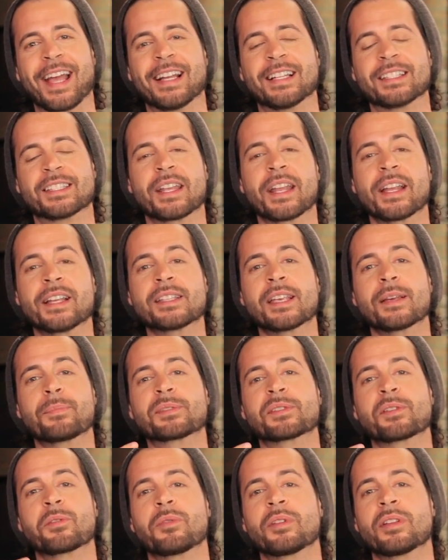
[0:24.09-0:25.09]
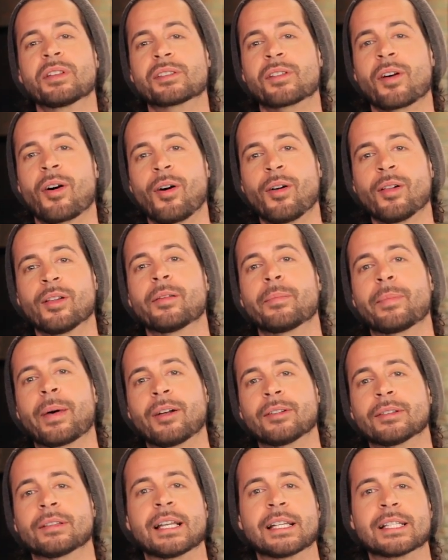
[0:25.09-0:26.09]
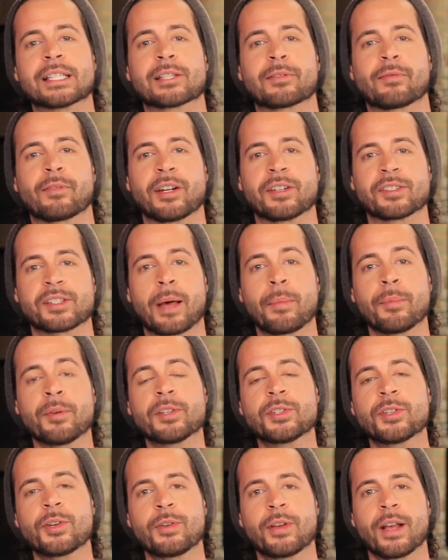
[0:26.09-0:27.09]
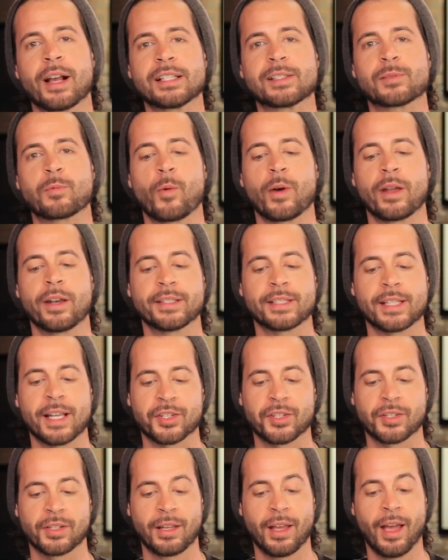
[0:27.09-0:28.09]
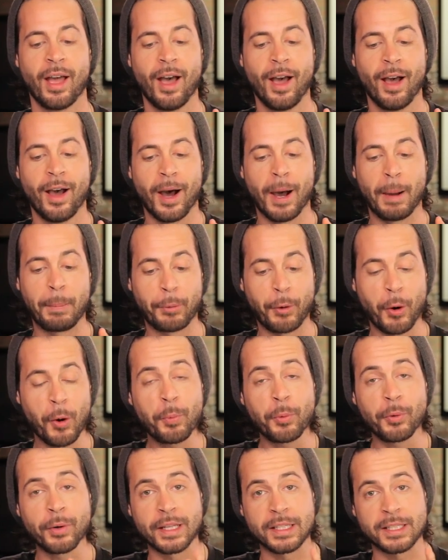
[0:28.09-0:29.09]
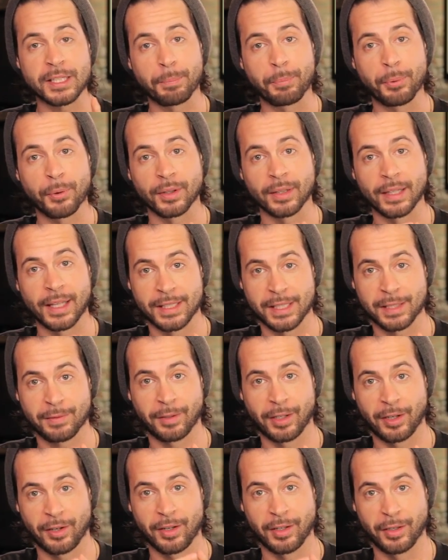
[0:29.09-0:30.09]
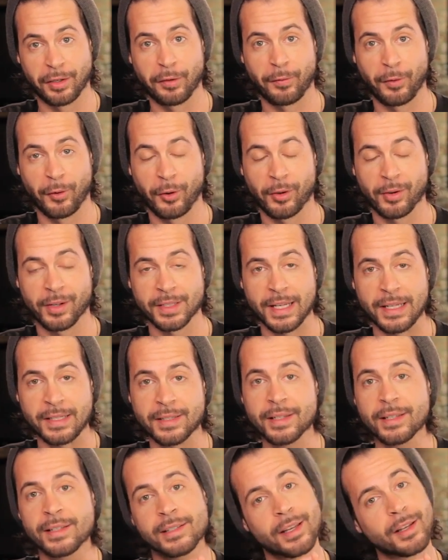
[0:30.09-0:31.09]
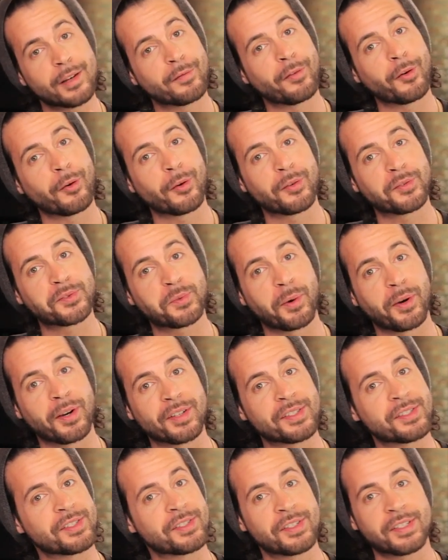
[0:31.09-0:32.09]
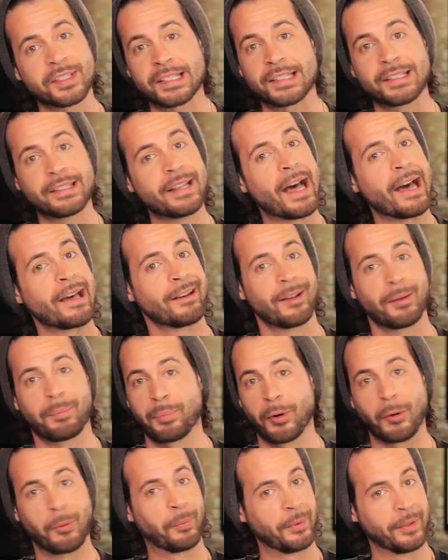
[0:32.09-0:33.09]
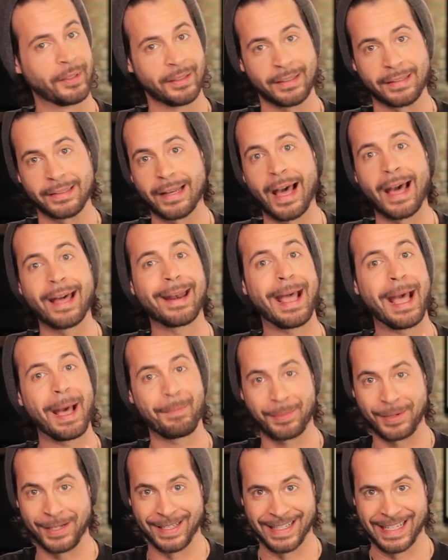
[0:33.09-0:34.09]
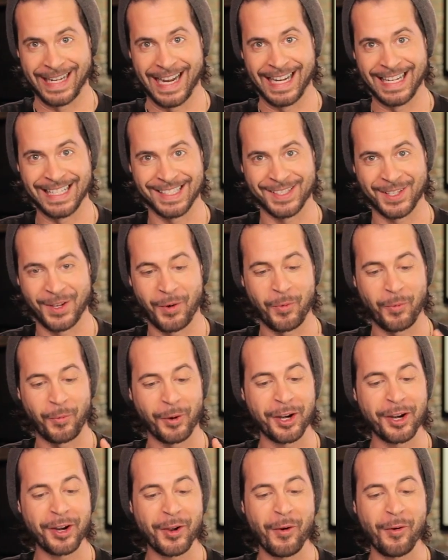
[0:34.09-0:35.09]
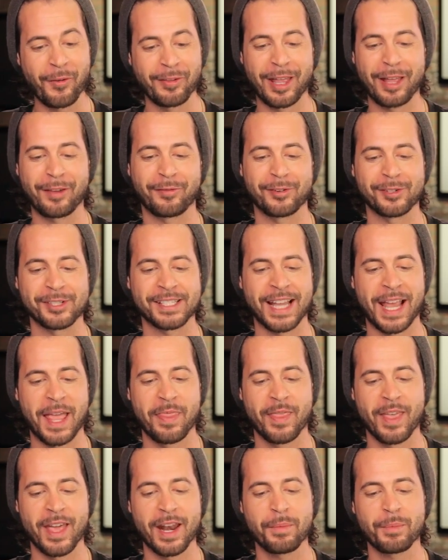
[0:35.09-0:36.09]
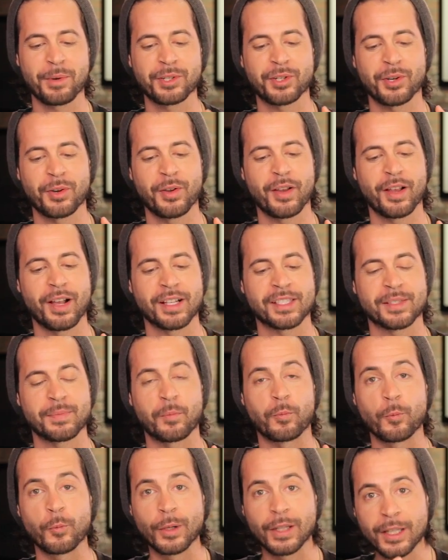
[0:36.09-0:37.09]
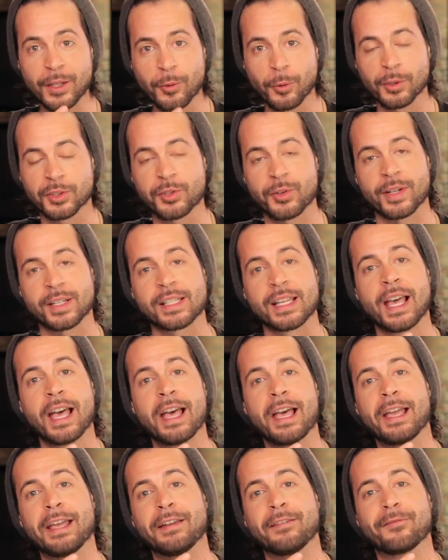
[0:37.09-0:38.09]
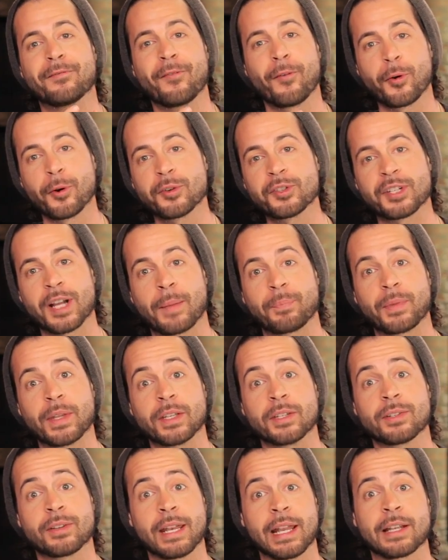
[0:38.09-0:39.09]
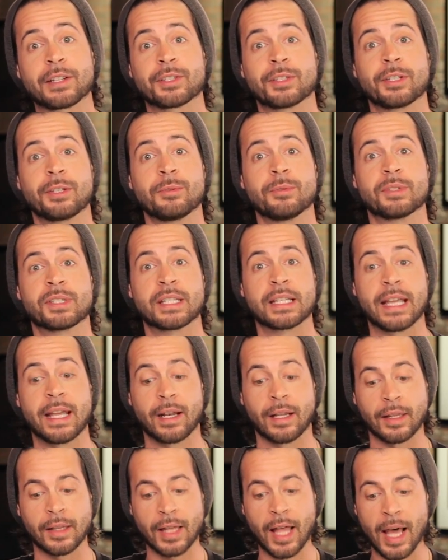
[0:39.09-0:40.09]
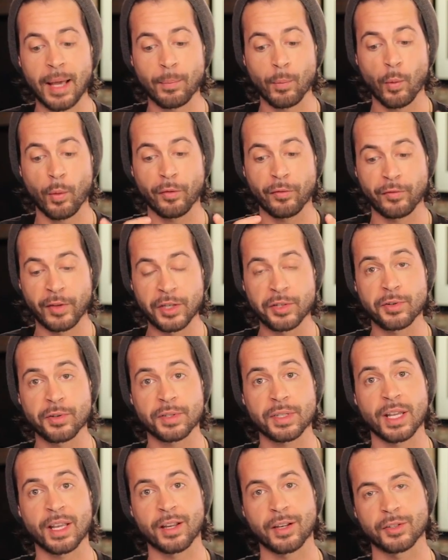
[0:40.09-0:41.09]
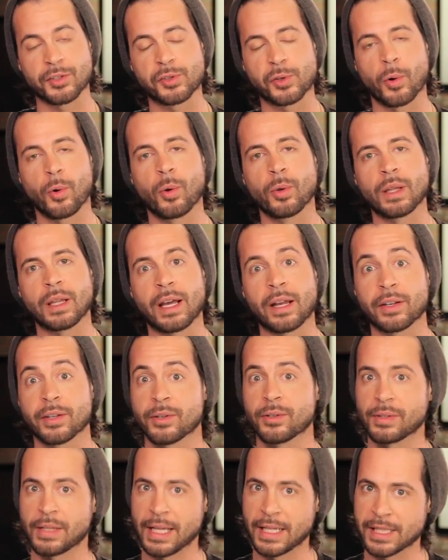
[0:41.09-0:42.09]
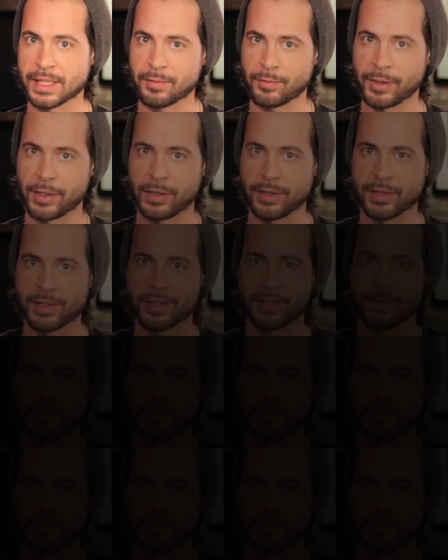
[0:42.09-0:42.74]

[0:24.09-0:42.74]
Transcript: And today's episode is all about lens flares. I'm gonna show you guys when it's actually appropriate to put a lens flare in your photo because I see a ton of photos where it's just not appropriate, not happening, guys. So we're gonna go over that first and then I'm gonna show you guys some really cool tricks in Photoshop that you can actually use to get a lot more features and control out of your lens flares.